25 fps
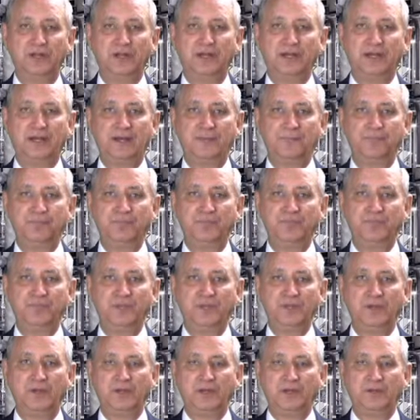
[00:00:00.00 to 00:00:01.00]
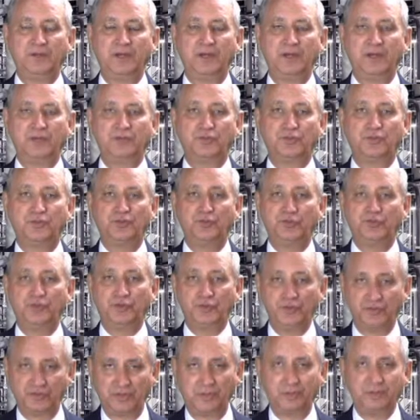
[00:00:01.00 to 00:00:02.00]

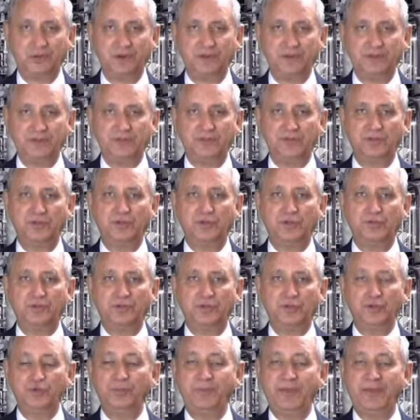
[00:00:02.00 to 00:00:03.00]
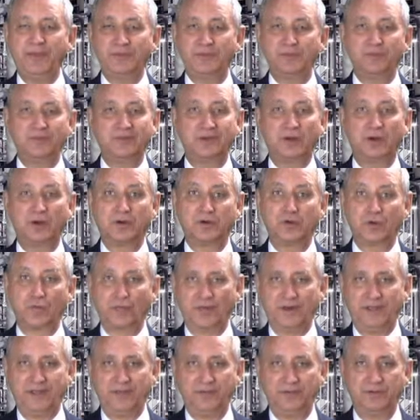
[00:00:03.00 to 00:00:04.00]
To summarize, humates are
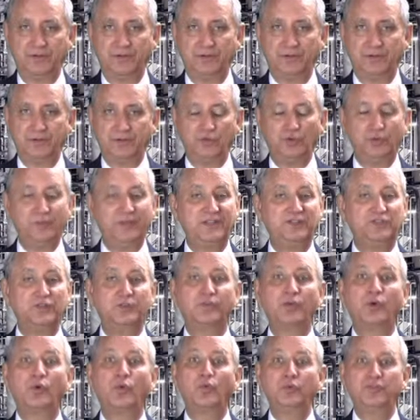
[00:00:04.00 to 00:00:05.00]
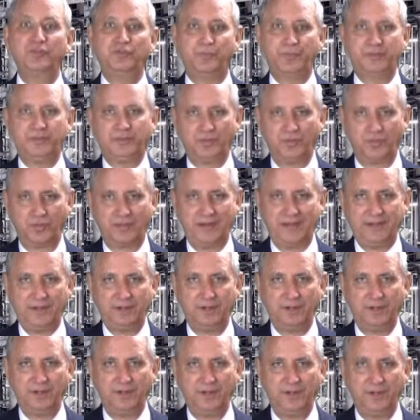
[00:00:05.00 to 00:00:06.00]
great. Humates have always been
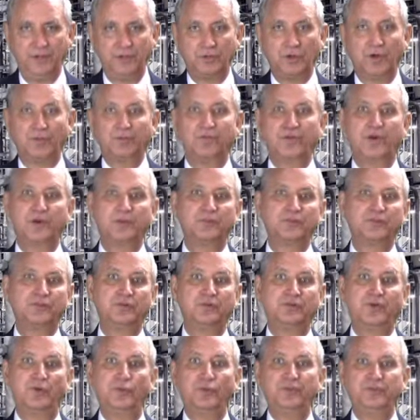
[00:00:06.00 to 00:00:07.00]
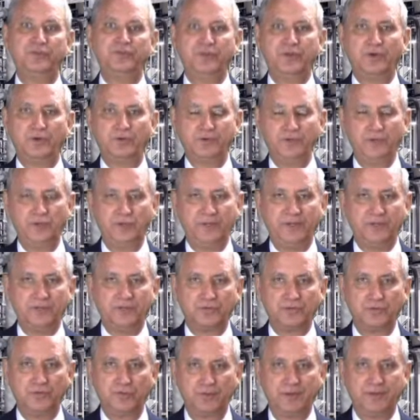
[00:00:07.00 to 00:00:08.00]
great. Farmers have always known
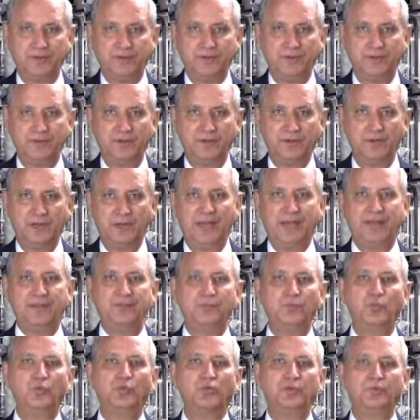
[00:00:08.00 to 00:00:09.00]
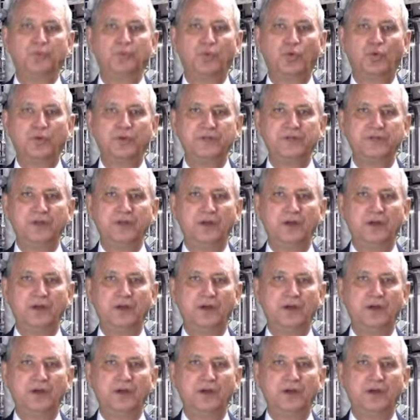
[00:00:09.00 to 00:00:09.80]
humates are great, and we're importing